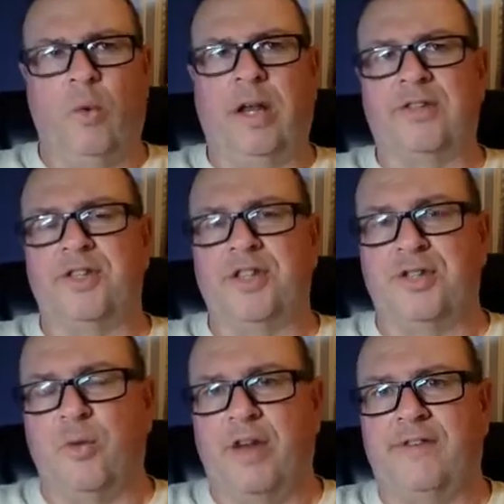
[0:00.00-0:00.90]
Went out to the
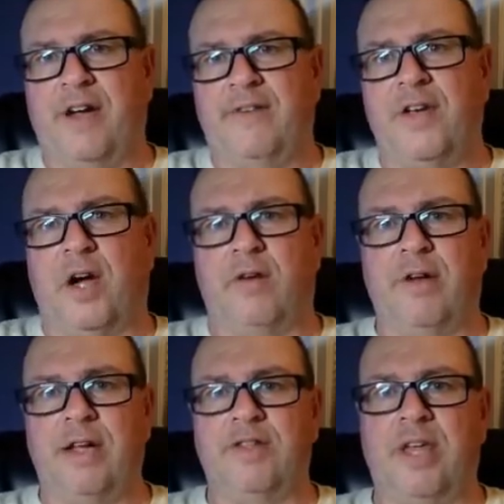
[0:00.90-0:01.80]
25-yard
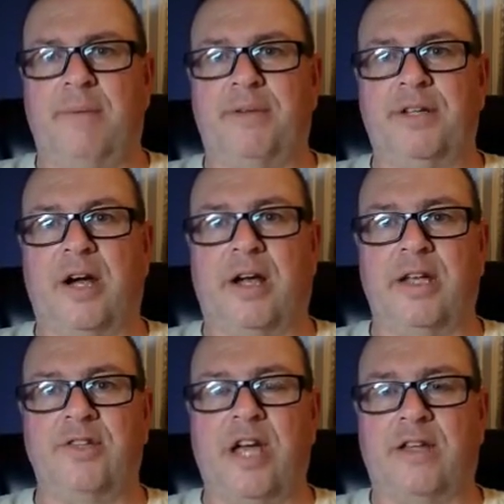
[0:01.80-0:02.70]
range, set up a
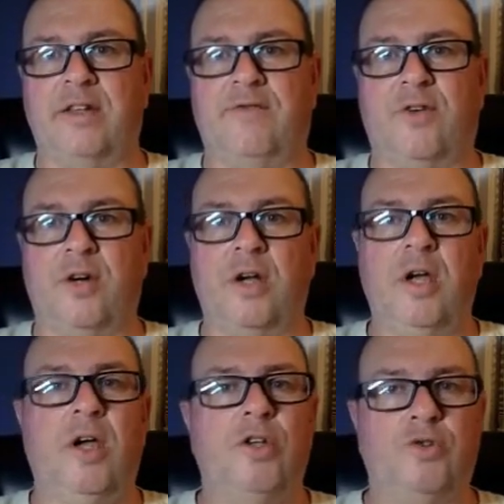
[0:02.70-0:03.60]
target, checked it for
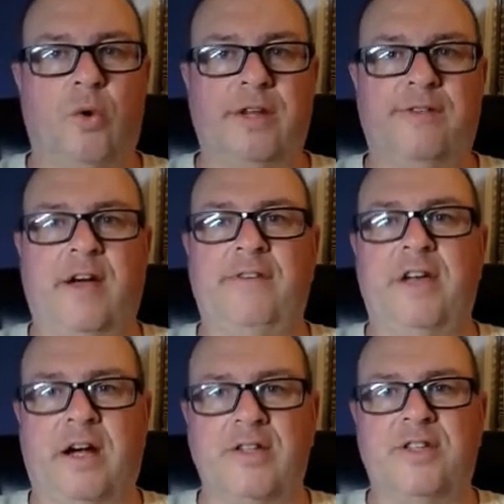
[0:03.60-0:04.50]
25
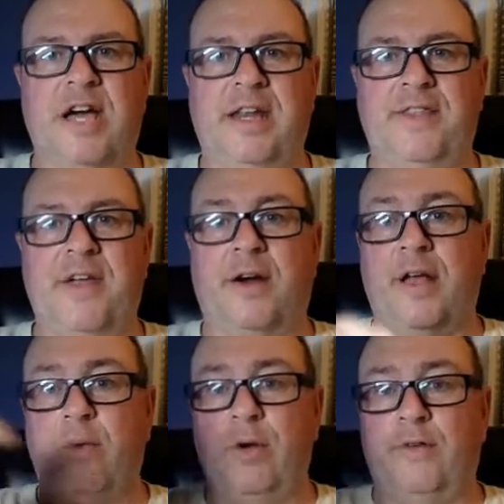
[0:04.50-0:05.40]
yards, got it there,
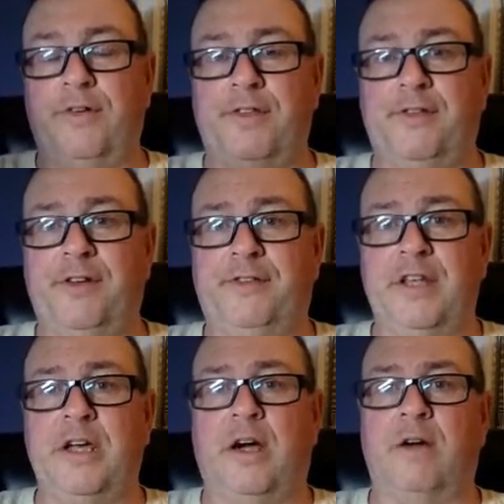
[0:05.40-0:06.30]
and I went over to the
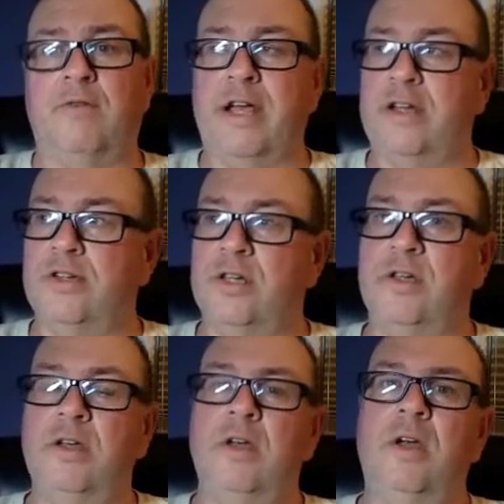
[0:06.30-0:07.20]
50-yard range
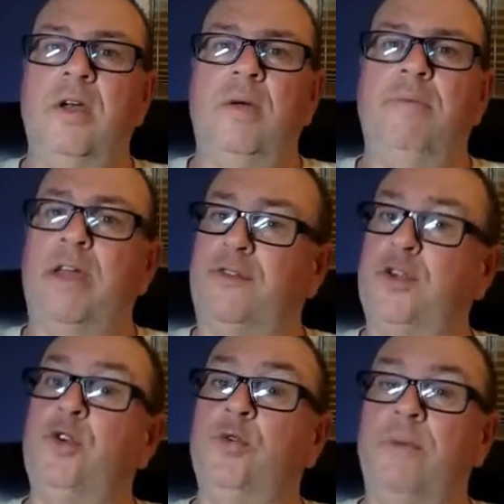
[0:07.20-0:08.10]
and met a
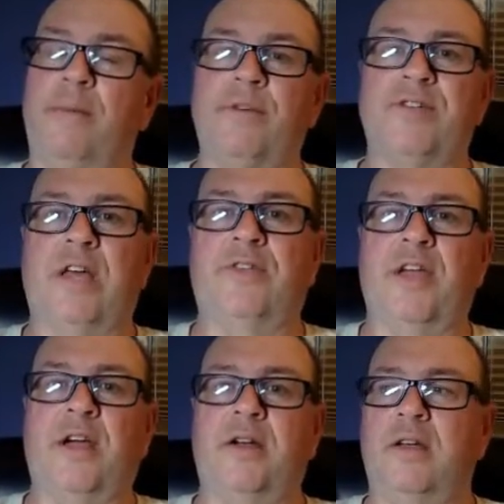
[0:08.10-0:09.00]
few new members out
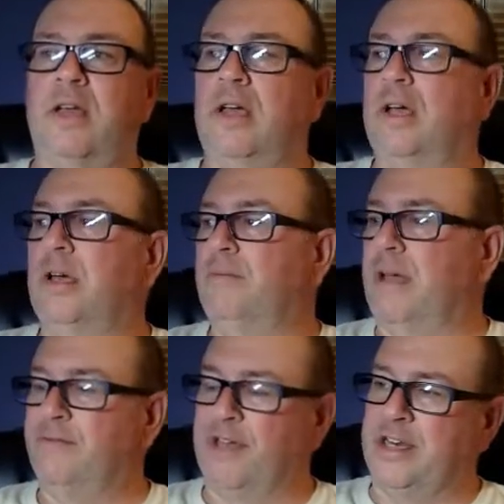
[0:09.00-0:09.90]
there.
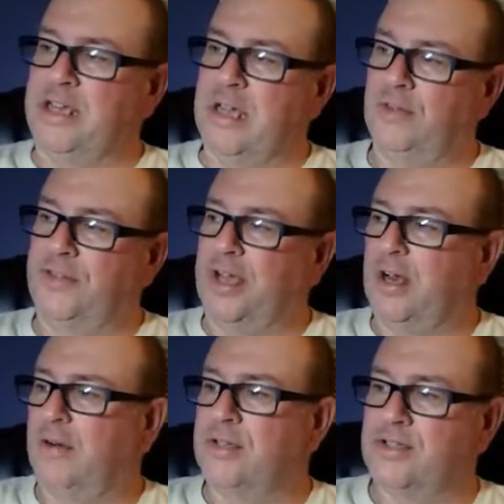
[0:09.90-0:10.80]
Met Vinny out
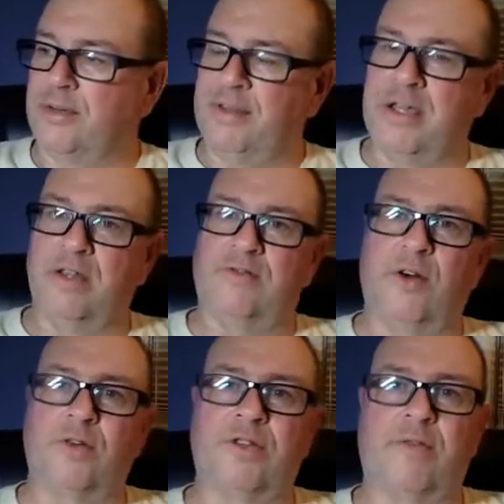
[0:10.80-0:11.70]
there and some of the other
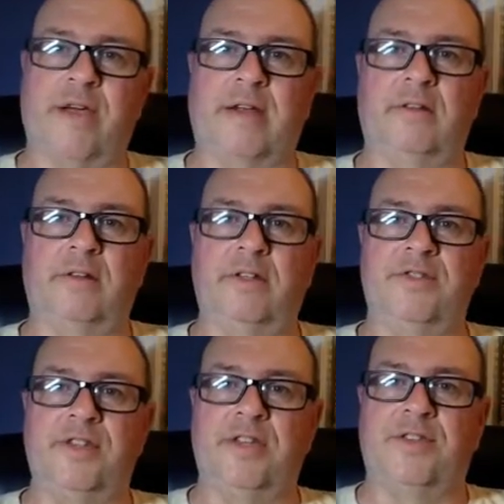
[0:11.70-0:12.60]
folks I regularly
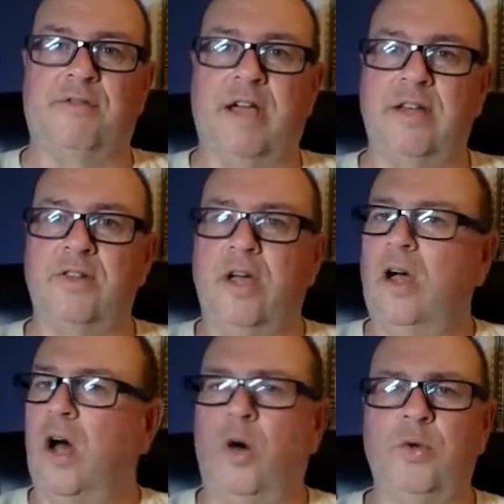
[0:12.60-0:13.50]
see at the range.
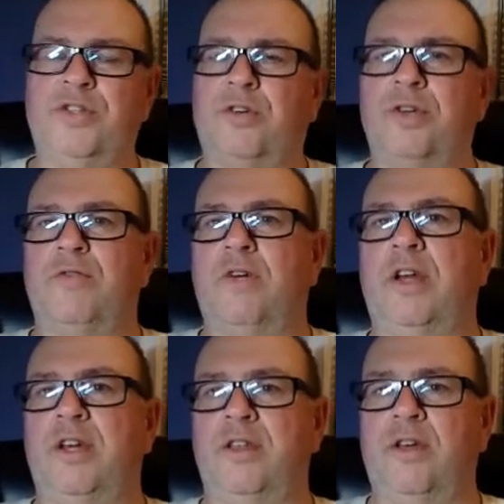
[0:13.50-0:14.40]
Always good to
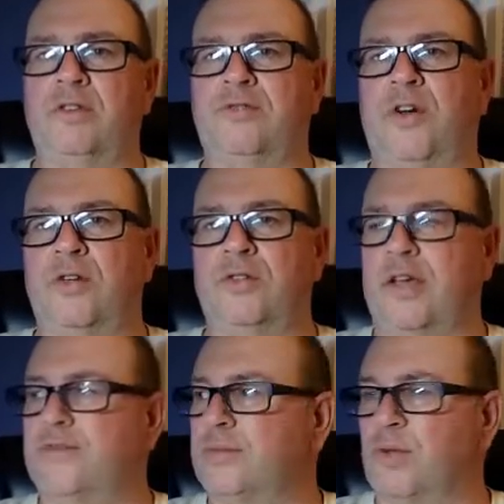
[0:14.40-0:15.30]
run into those folks,
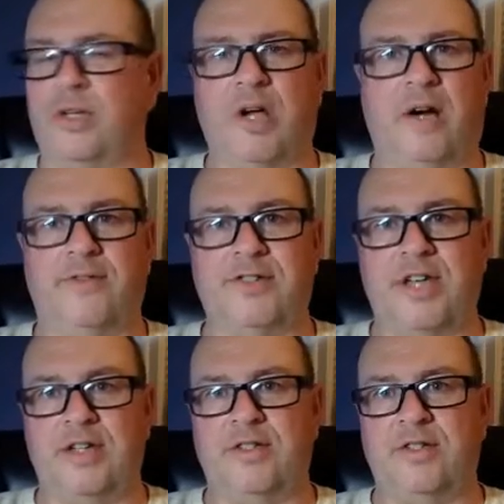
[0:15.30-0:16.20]
have some good
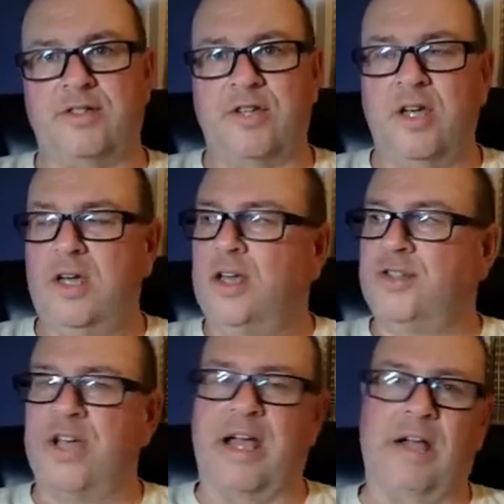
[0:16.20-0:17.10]
conversations,
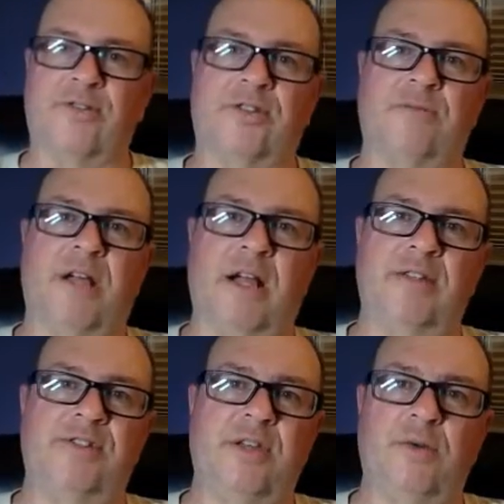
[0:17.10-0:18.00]
check out some
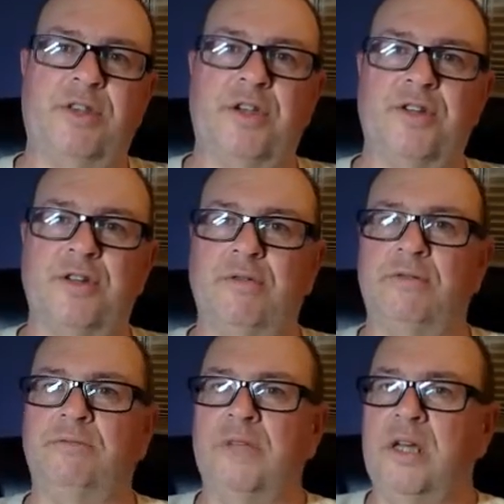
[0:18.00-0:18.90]
guns, see what they're
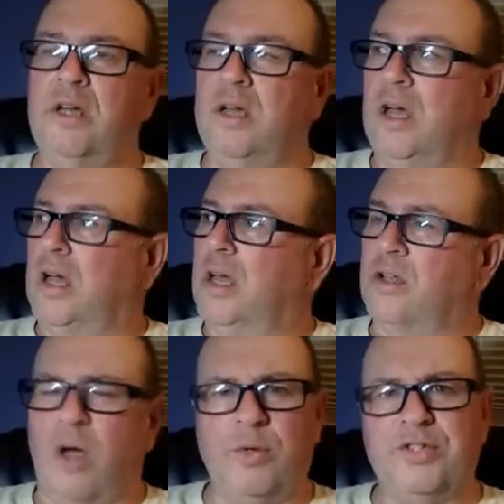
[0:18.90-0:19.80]
shooting.
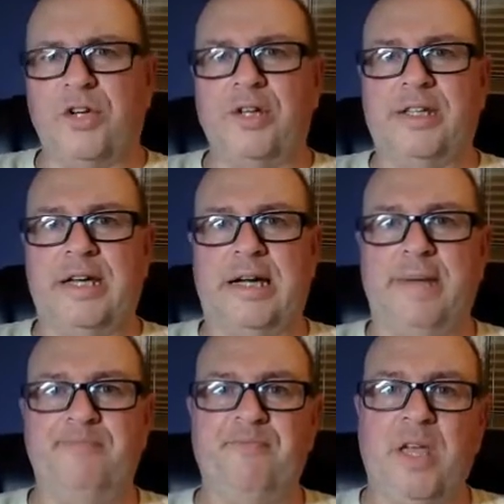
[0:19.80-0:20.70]
Always a good
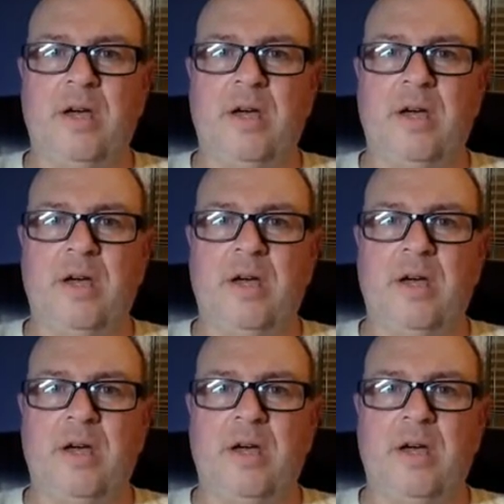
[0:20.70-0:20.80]
time.